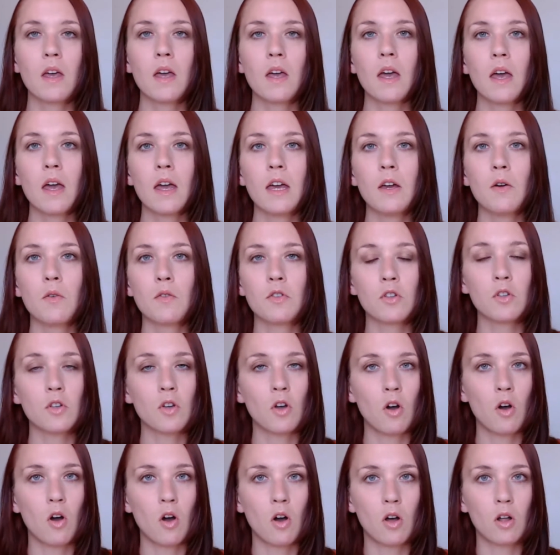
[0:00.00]
He was a
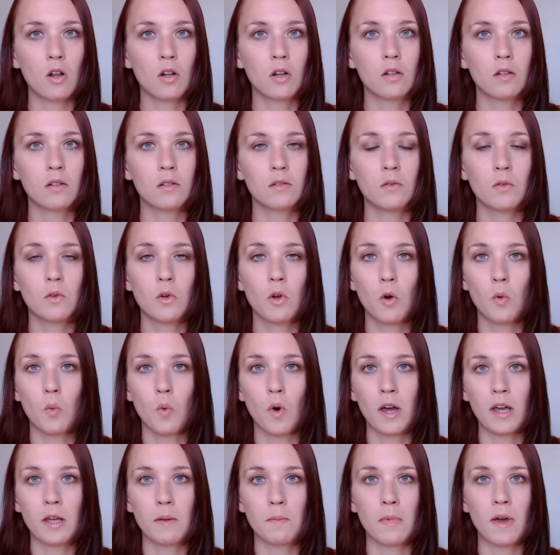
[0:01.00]
tall,
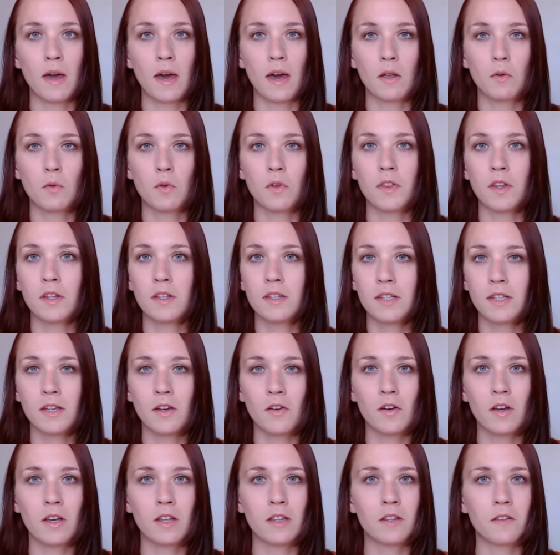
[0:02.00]
white man with a
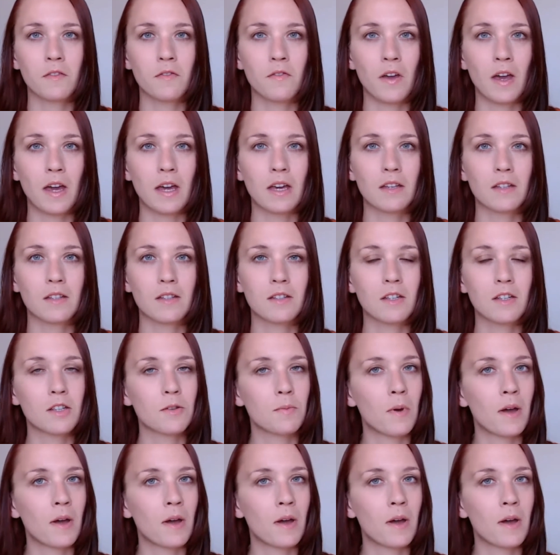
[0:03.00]
serious face despite